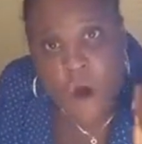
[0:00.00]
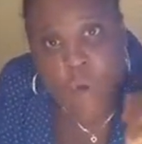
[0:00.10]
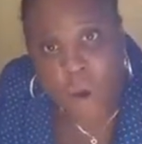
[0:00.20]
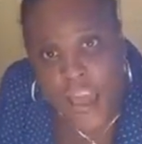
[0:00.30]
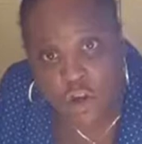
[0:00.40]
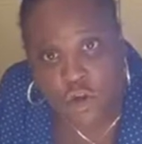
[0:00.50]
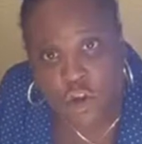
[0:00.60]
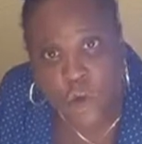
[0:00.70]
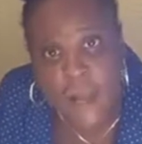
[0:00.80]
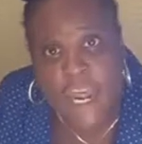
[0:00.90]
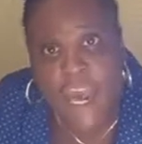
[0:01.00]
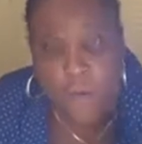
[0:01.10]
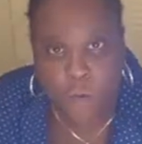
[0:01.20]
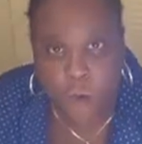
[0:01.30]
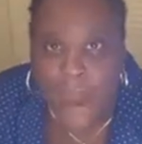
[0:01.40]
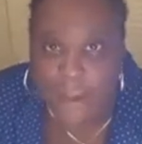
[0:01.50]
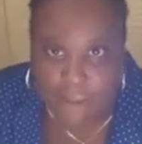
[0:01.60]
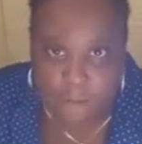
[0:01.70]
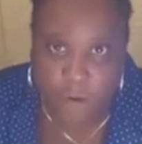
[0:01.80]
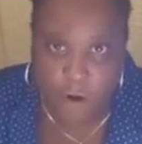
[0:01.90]
why you're doing it, and why it's
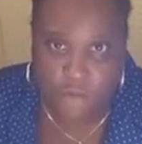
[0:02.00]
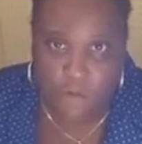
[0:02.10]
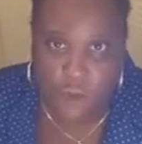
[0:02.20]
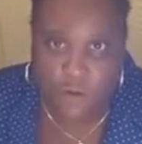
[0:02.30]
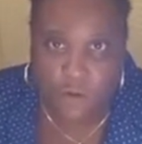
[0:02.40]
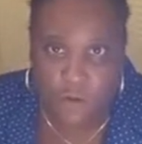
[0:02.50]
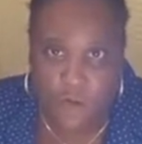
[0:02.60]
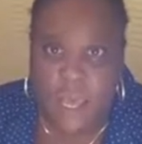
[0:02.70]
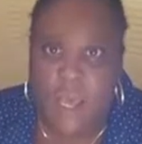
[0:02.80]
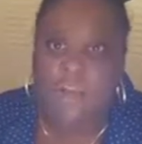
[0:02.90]
important for you to do it.